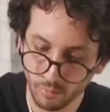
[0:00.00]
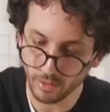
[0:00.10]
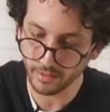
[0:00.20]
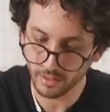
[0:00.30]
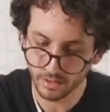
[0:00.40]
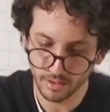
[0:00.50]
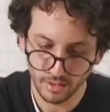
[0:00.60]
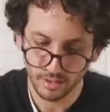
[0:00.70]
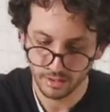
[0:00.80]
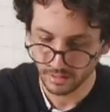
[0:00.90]
one,
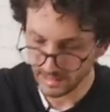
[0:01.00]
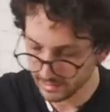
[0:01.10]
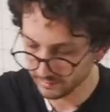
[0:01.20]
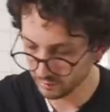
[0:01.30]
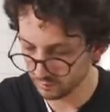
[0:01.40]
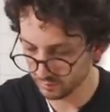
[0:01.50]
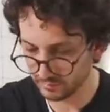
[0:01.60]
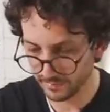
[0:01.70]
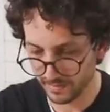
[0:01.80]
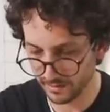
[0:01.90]
A two,
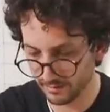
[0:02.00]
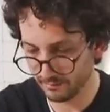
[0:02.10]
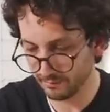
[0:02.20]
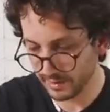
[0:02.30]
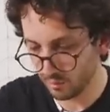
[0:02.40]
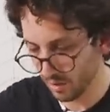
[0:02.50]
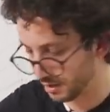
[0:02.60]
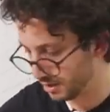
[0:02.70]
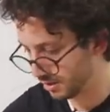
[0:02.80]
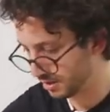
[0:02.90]
B one,